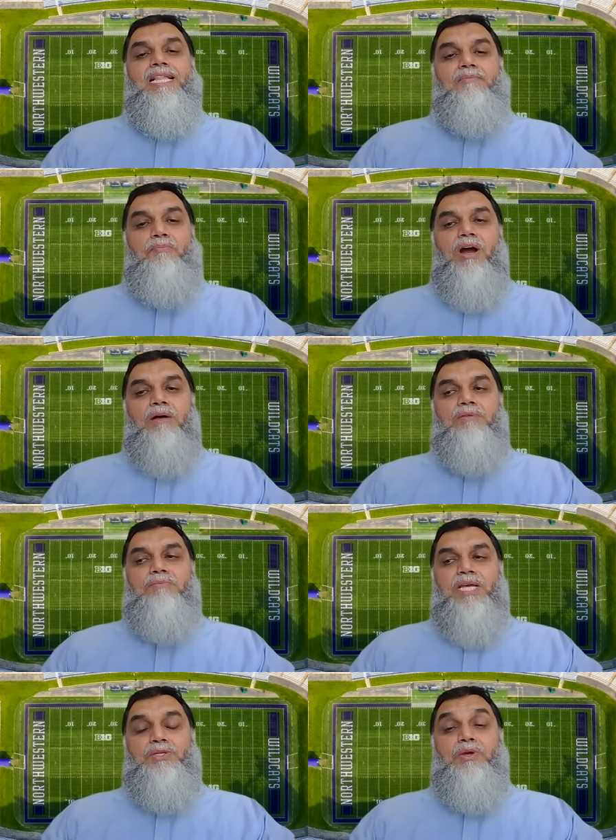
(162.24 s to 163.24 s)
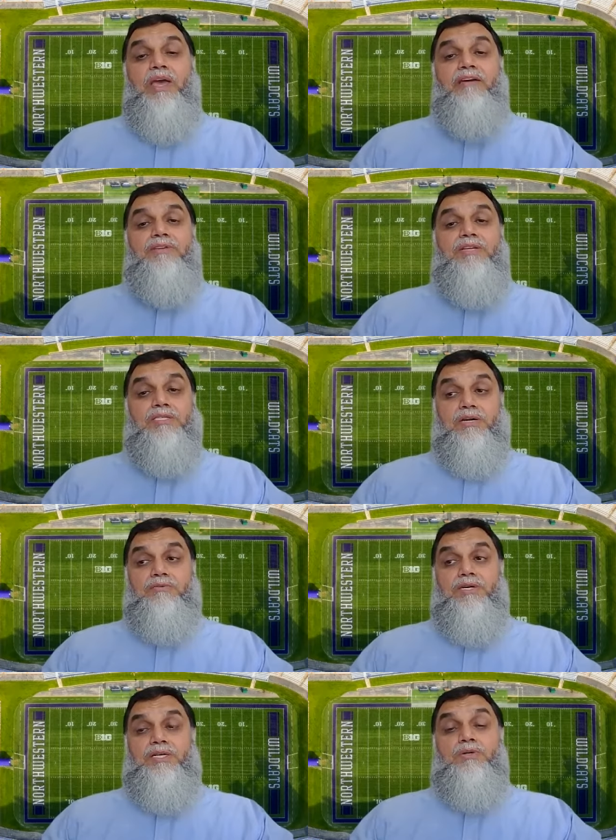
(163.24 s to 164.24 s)
the problem that you have
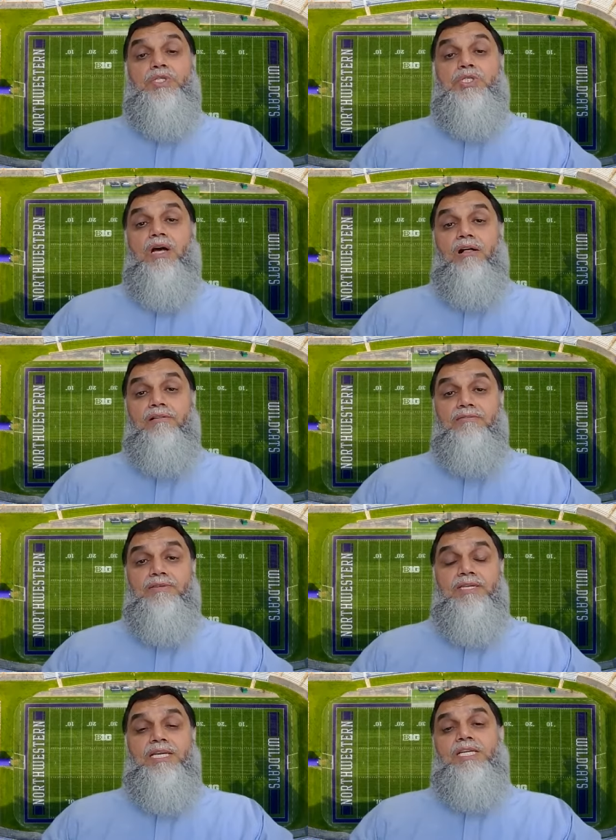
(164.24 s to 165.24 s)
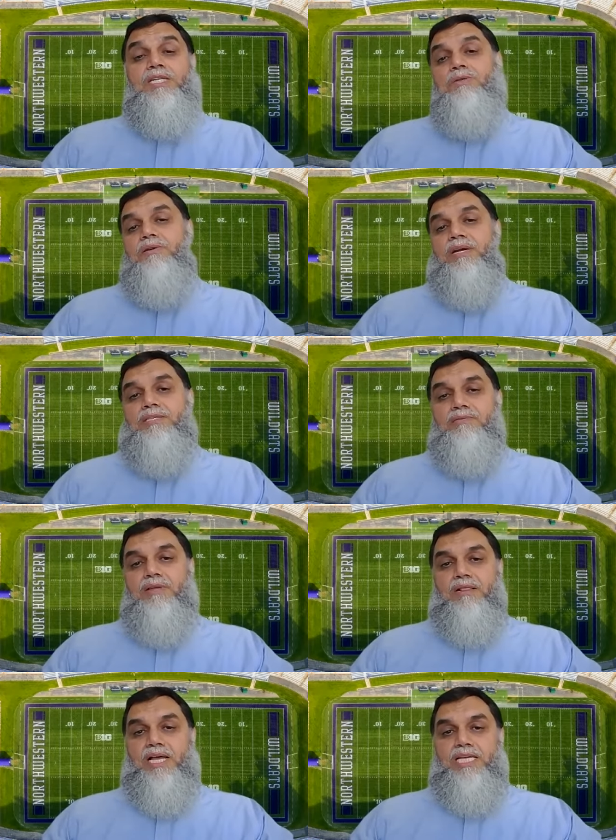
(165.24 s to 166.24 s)
discovered or solved to the rest of
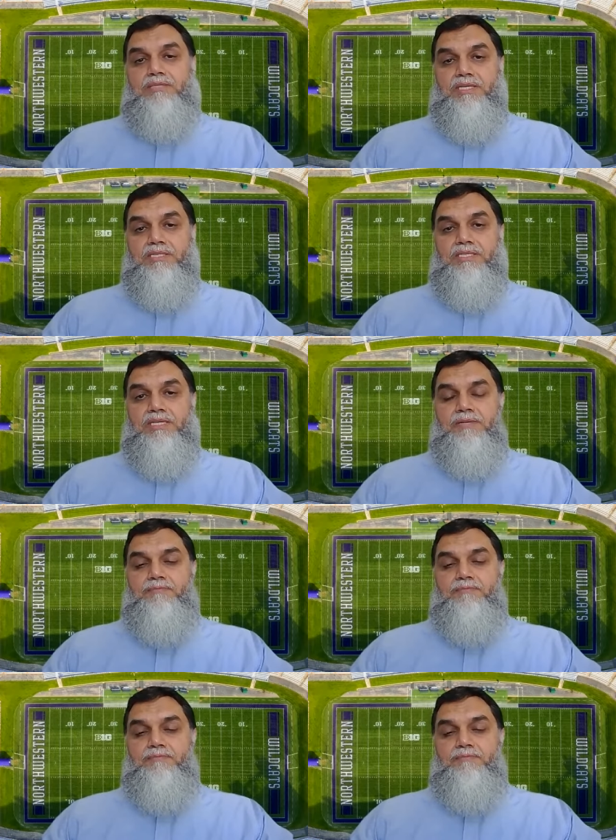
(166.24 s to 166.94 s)
the classmates.